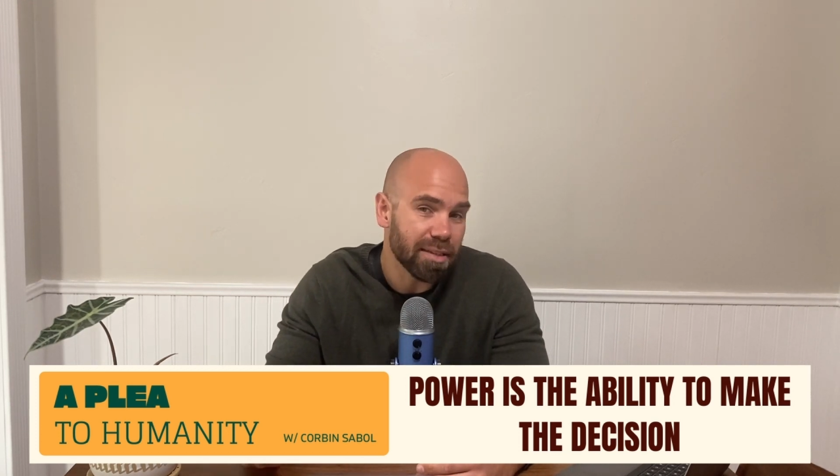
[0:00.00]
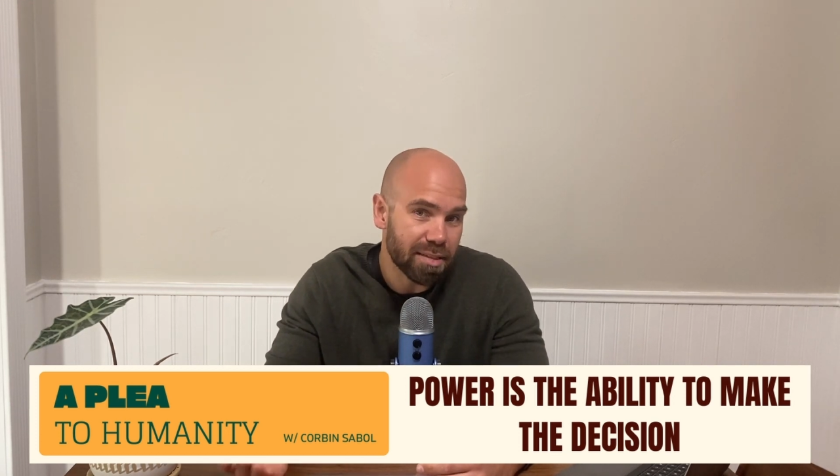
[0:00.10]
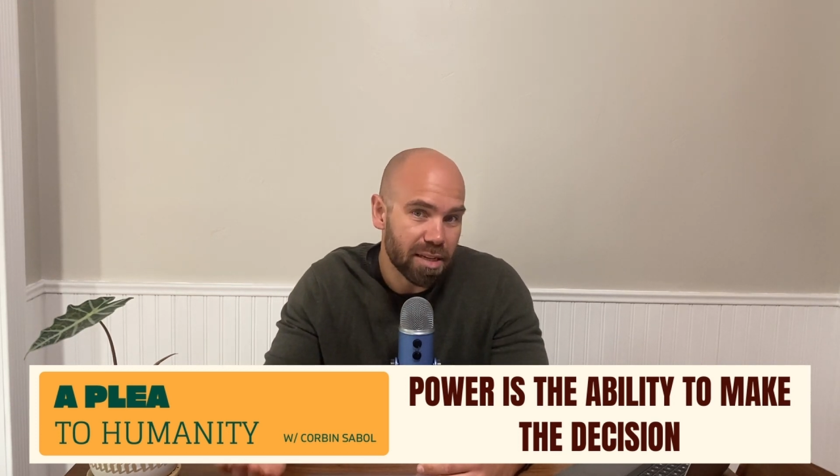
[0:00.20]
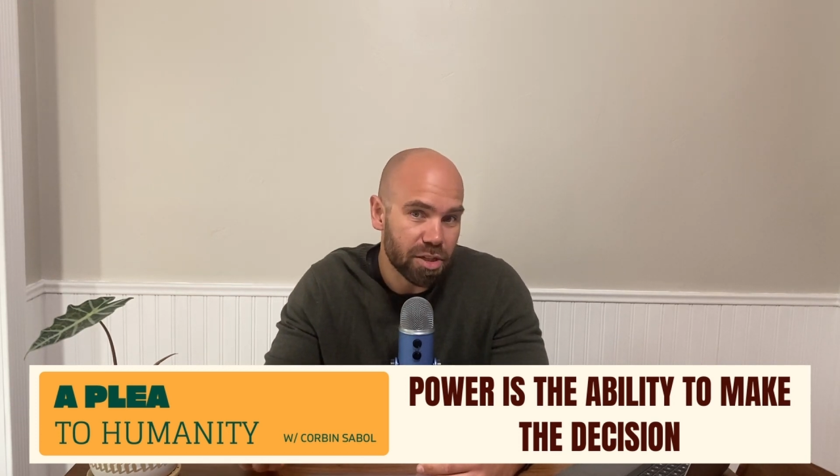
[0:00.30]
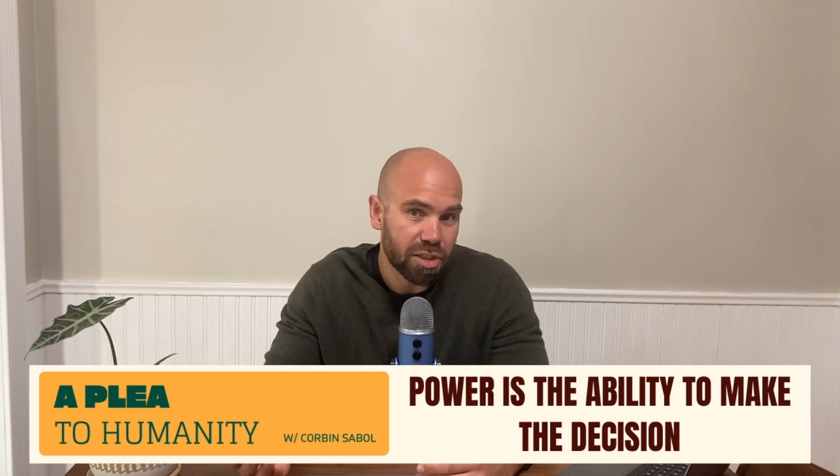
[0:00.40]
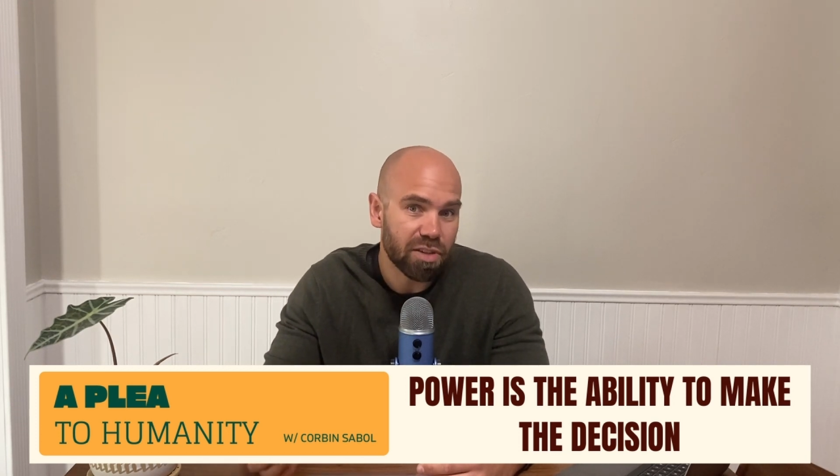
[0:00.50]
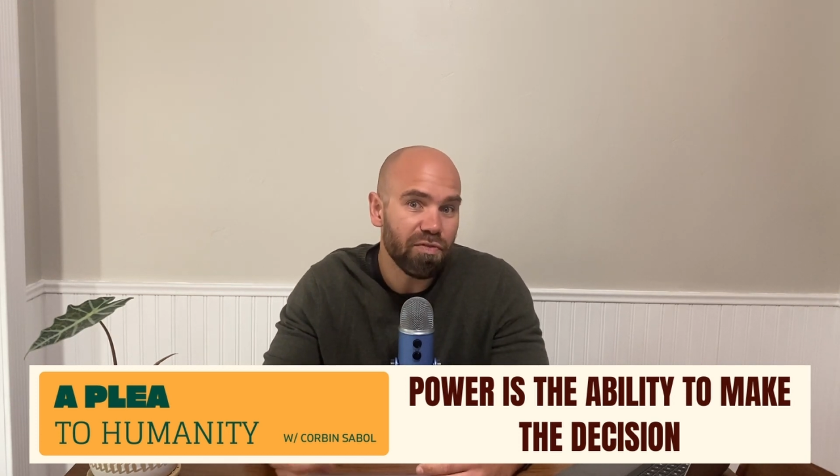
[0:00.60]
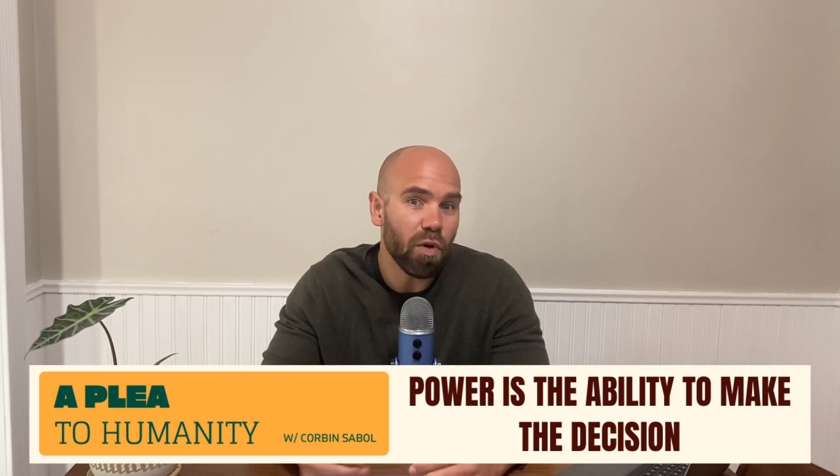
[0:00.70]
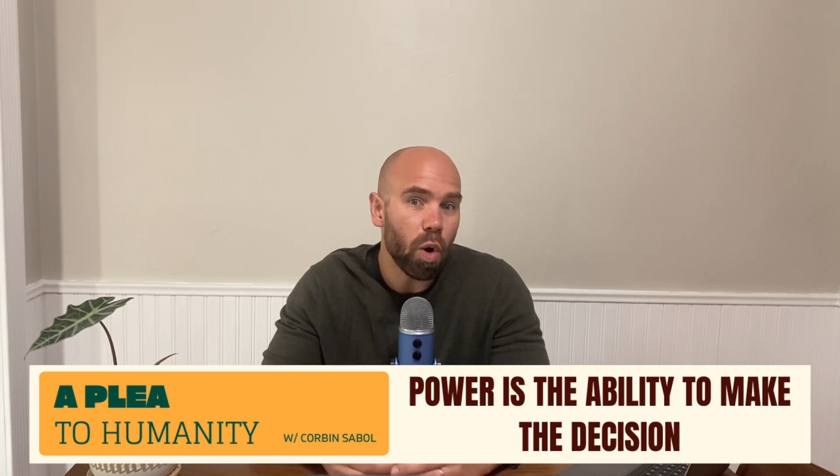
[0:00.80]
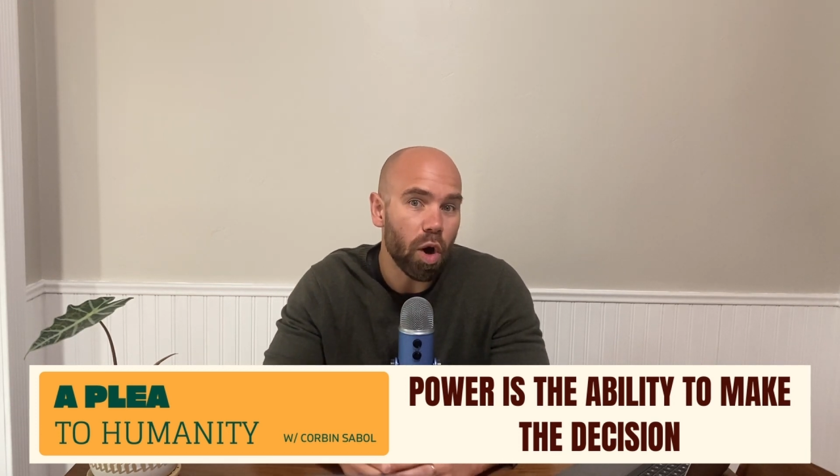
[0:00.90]
decisions
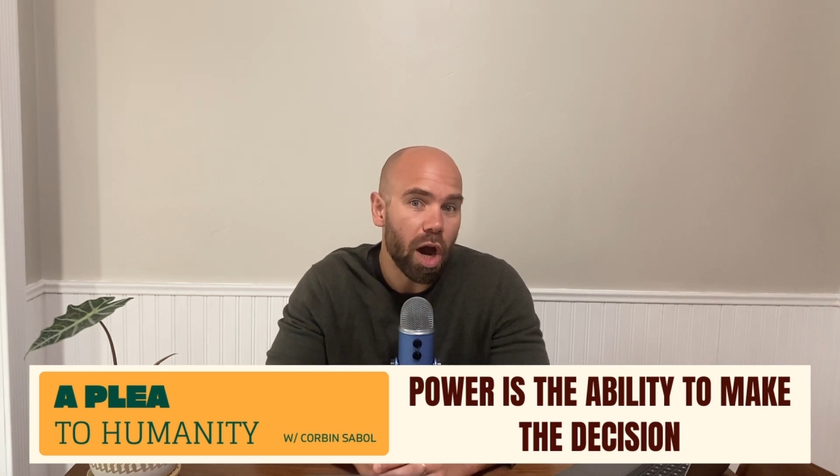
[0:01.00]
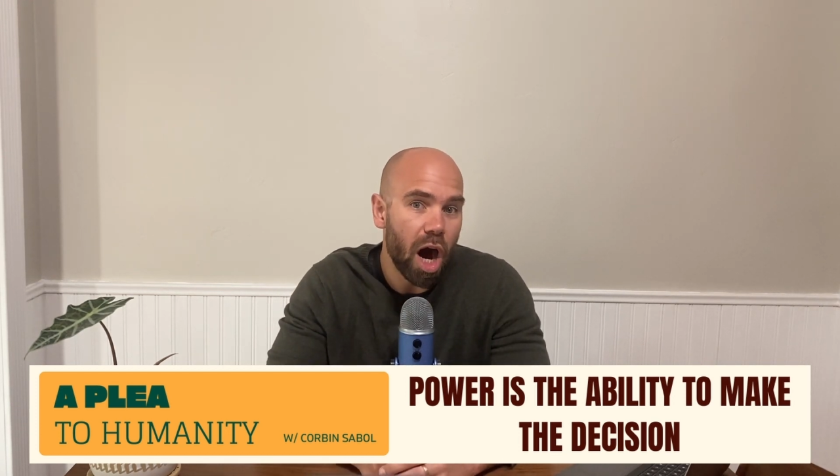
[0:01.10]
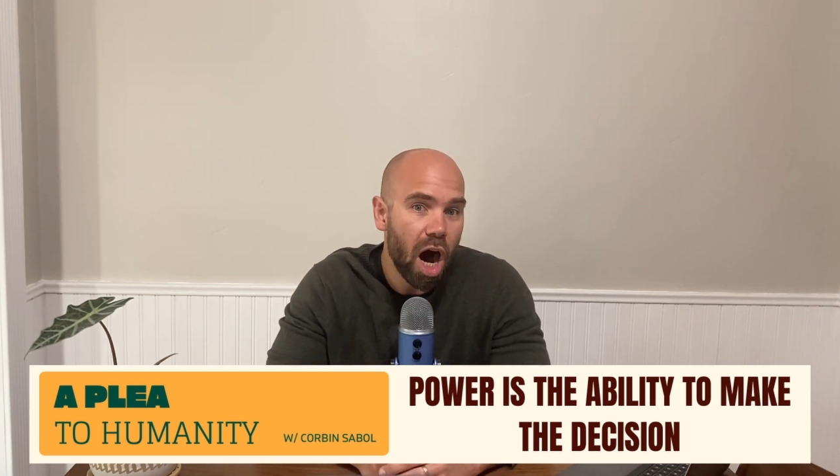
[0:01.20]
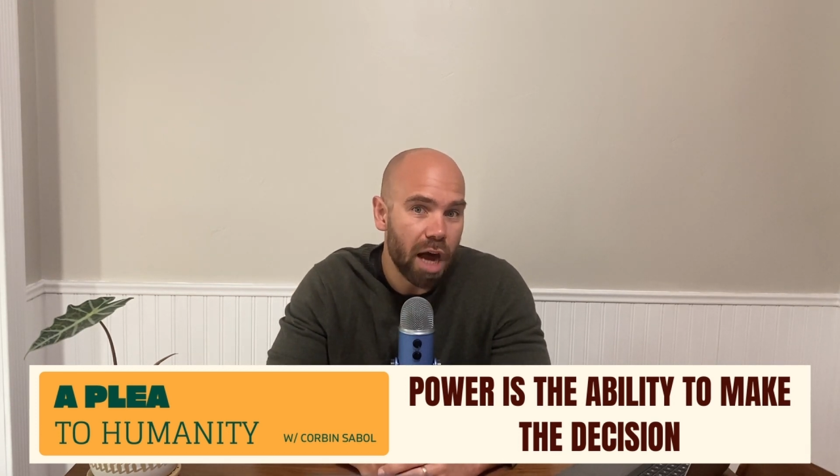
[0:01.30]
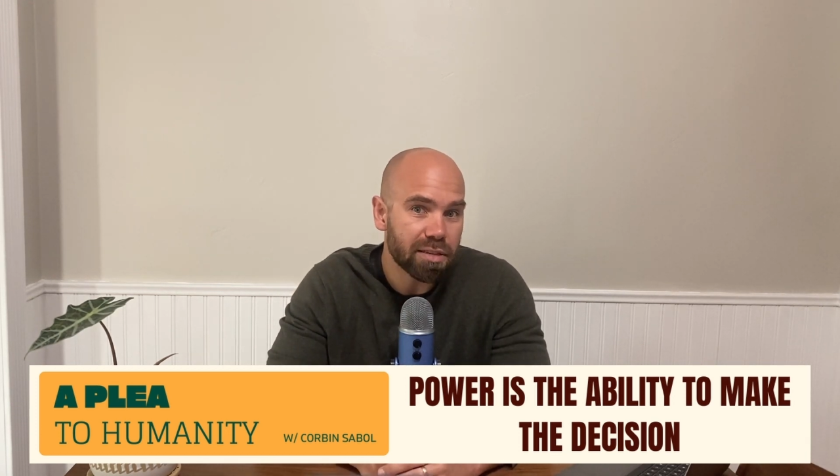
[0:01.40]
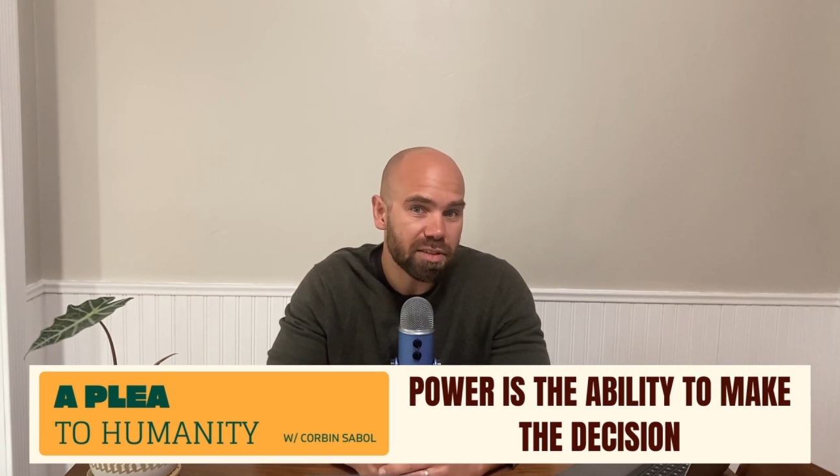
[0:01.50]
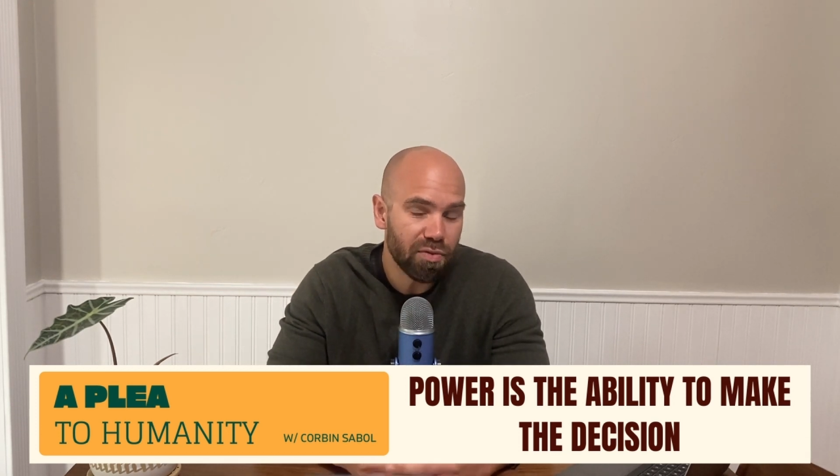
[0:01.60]
for us,